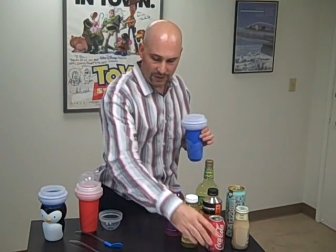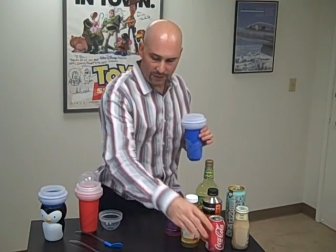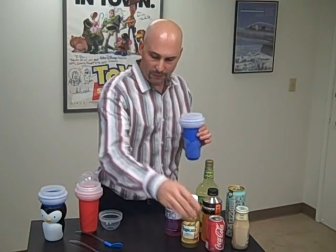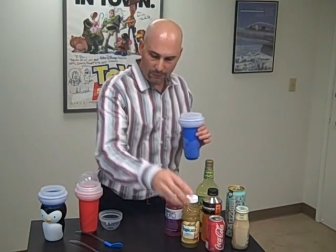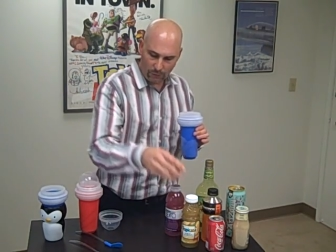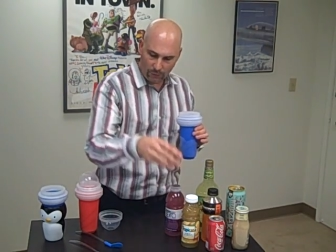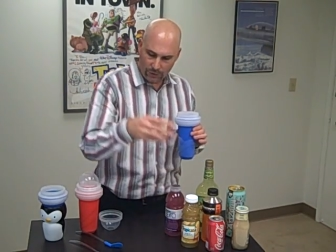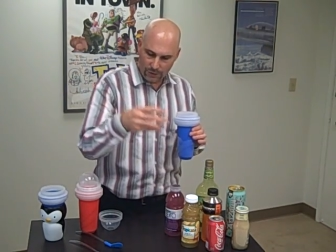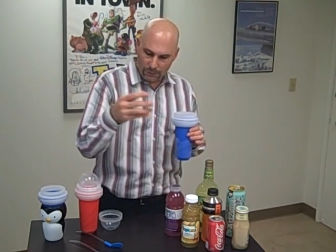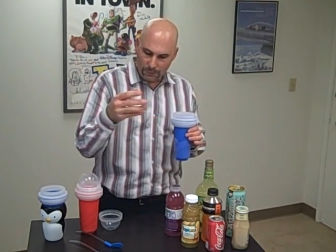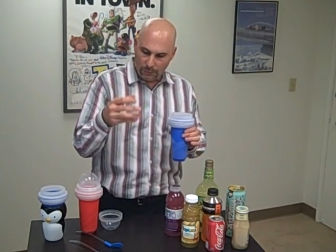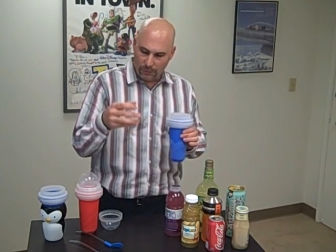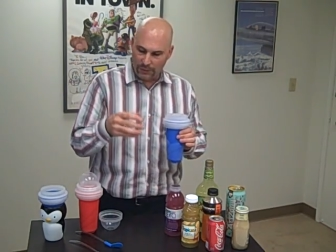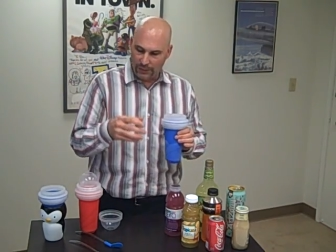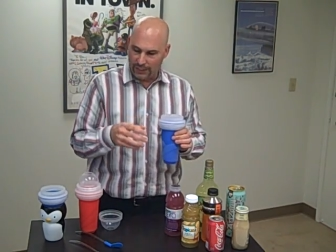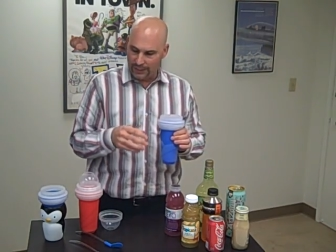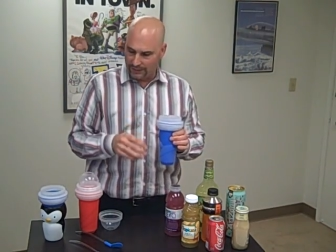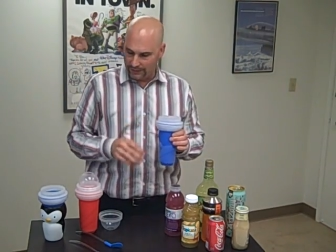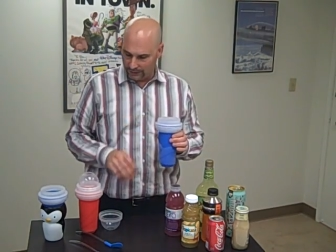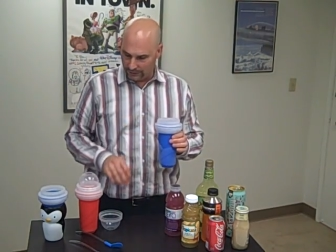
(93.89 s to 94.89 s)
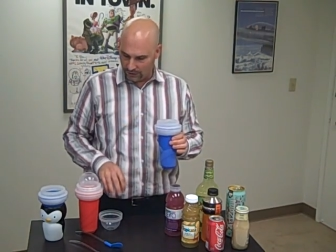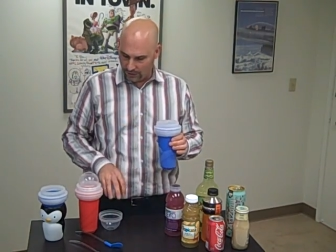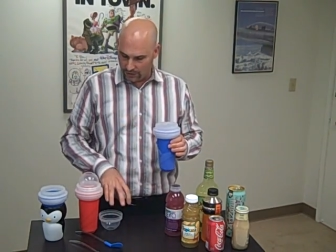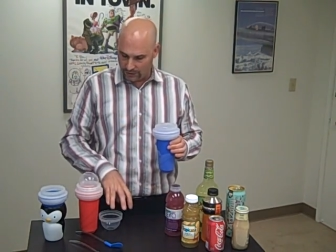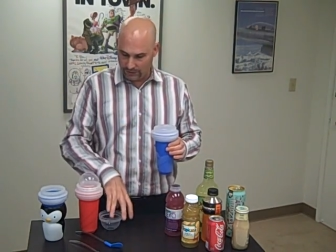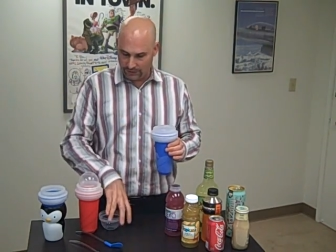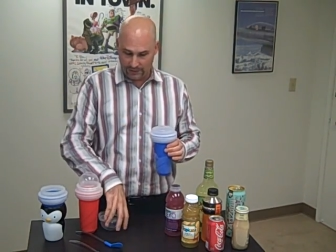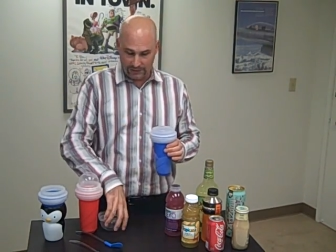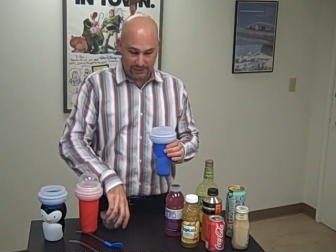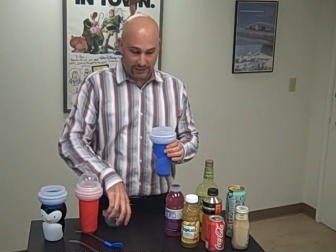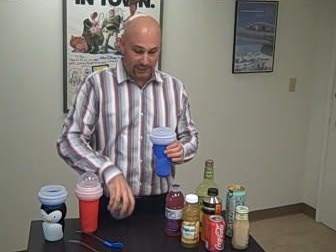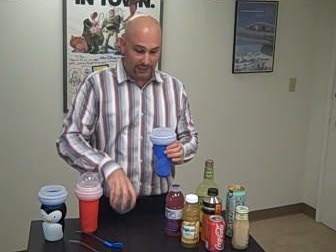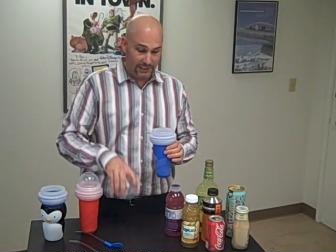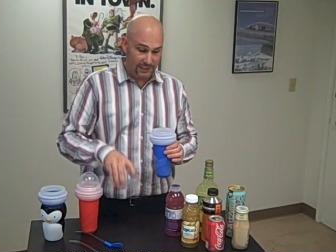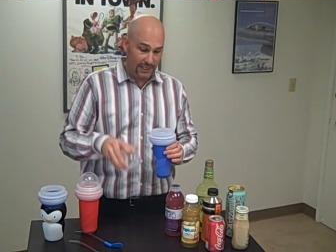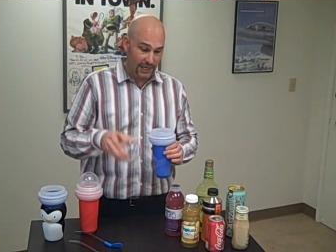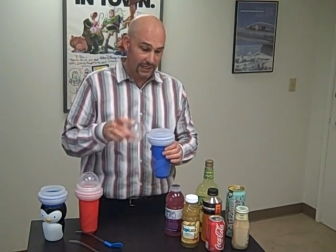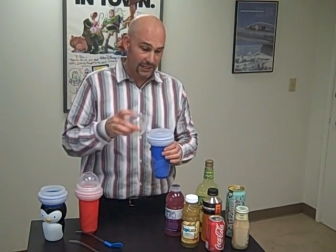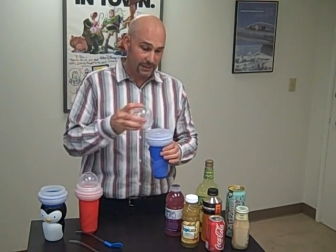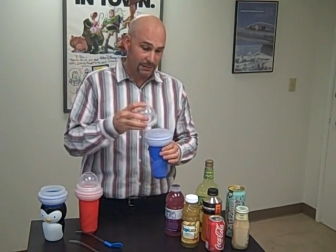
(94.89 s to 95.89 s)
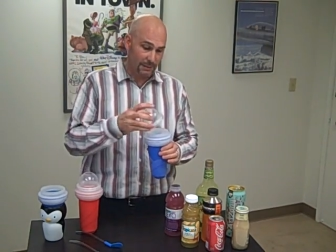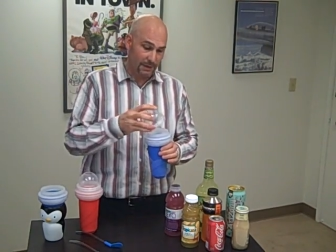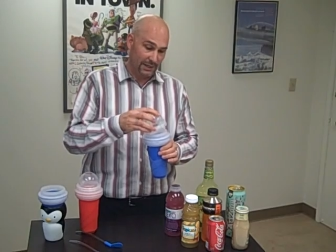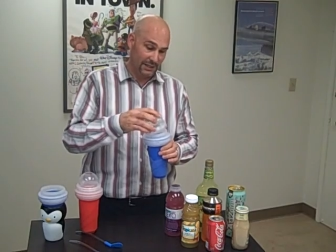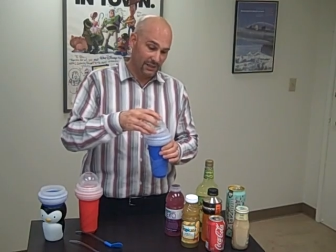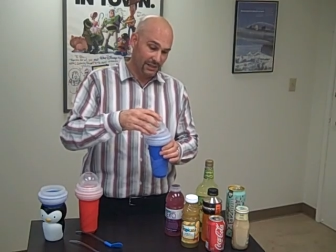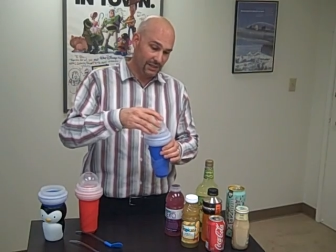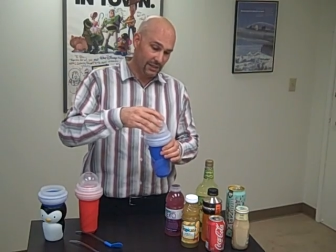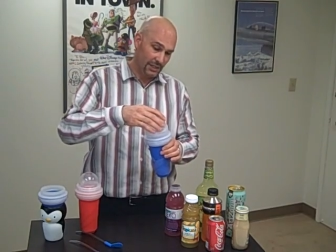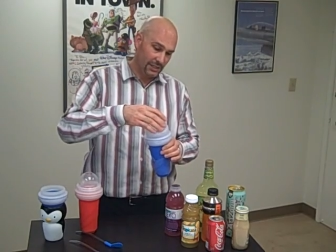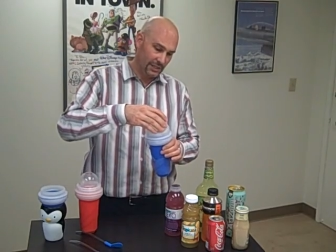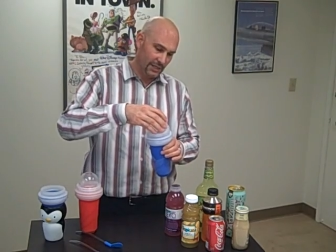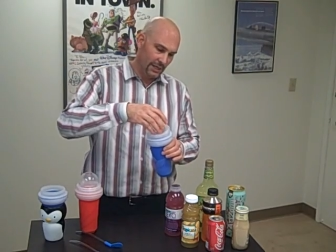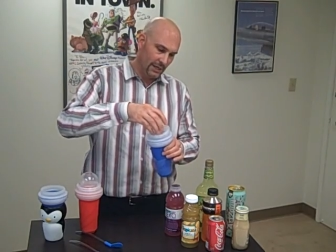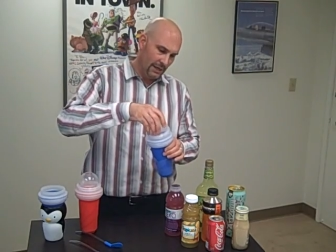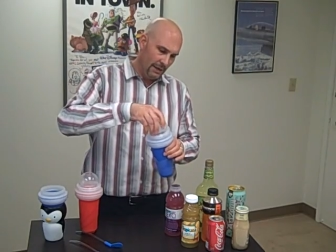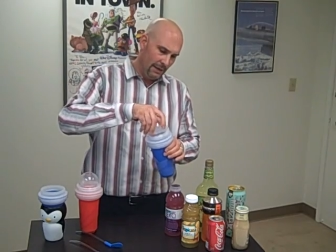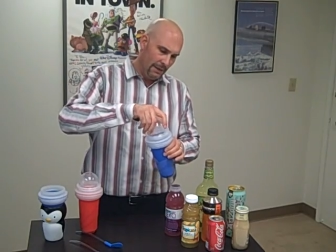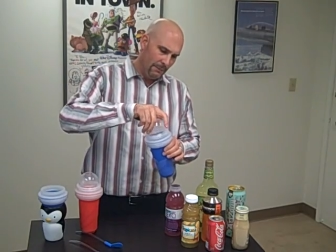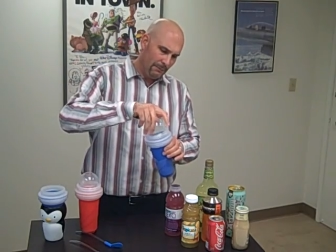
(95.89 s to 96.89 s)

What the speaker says: The more you put in, the longer it's going to take to make a slushie.